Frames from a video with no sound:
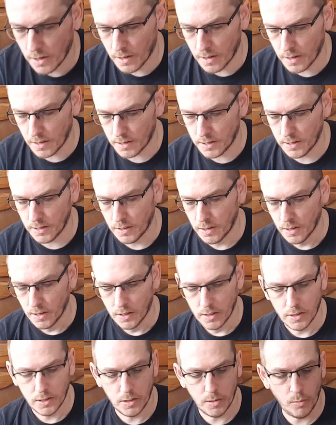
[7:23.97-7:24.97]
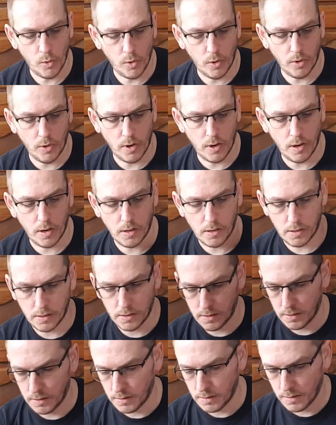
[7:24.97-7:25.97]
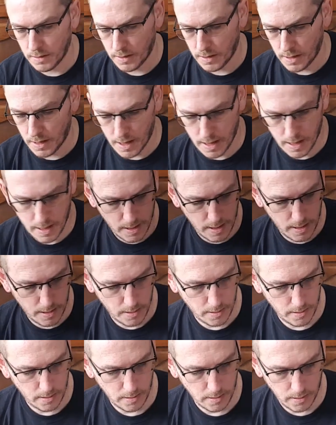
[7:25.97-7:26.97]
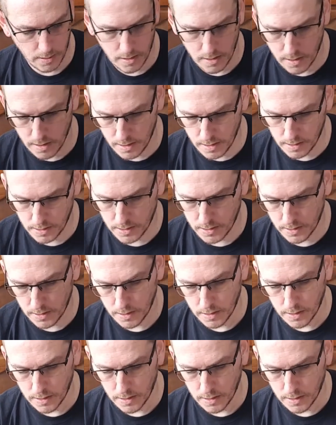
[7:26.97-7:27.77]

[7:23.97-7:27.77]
gauze. Some more eye gauze.